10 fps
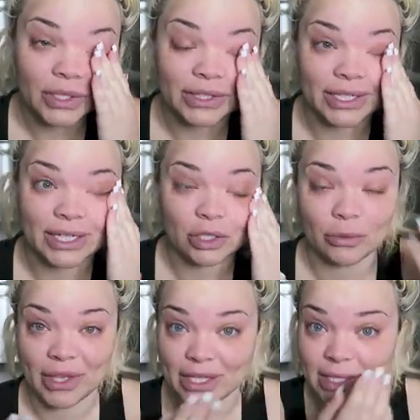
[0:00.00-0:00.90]
And then he had told
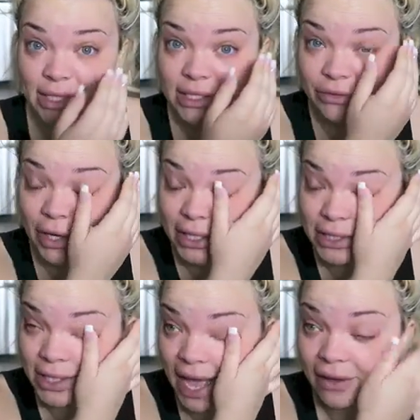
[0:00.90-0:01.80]
me he had seen his
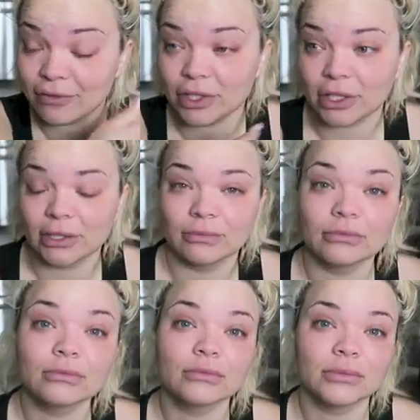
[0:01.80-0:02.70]
friends after
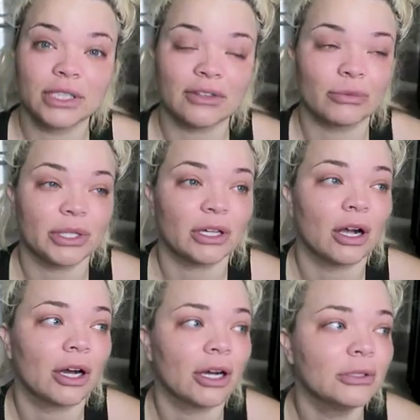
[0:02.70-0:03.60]
he left me in the
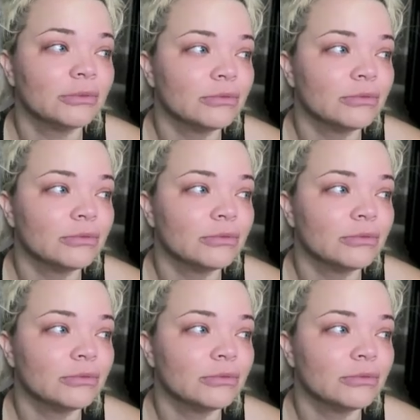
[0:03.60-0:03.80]
car.